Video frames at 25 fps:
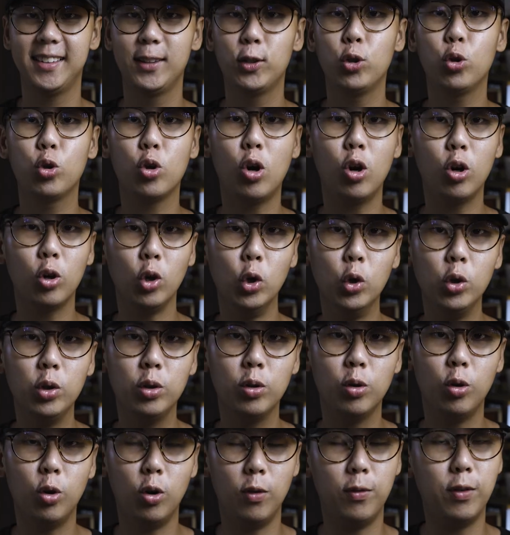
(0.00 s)
To conclude,
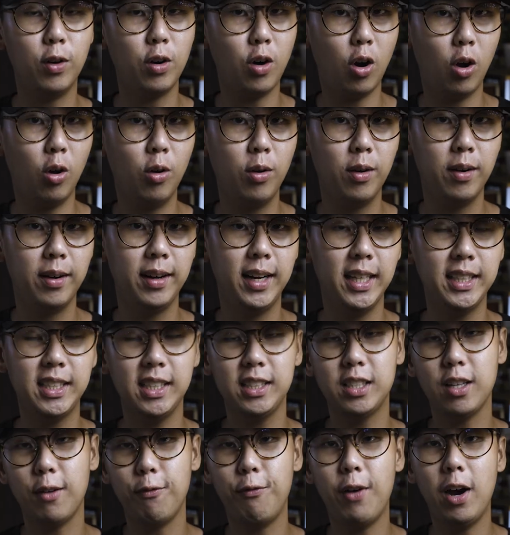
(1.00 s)
overall,
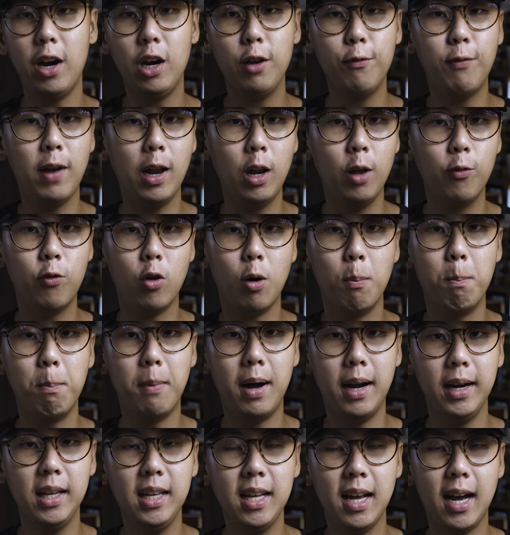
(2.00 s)
this is a very value for
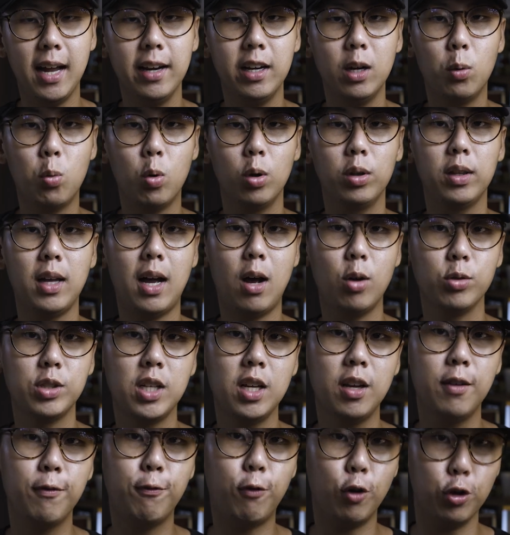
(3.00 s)
money underwater
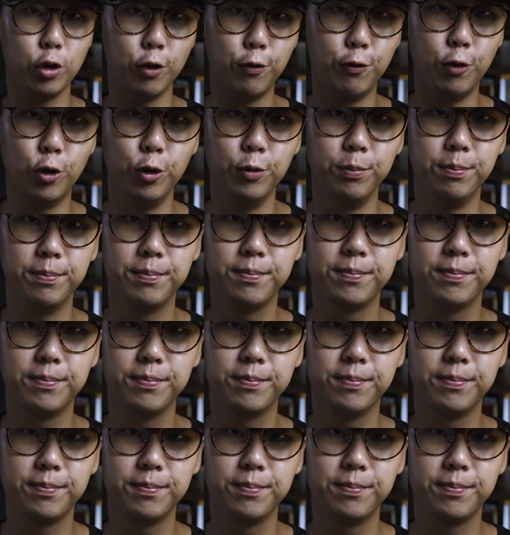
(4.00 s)
housing for your phone.